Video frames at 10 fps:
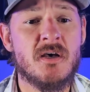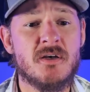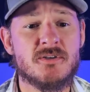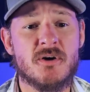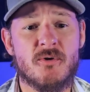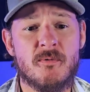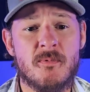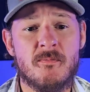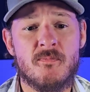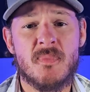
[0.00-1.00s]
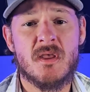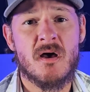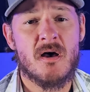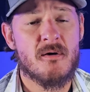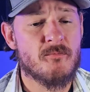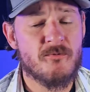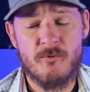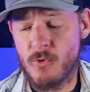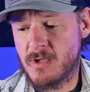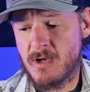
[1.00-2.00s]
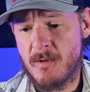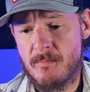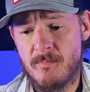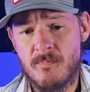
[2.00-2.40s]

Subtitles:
So fold it up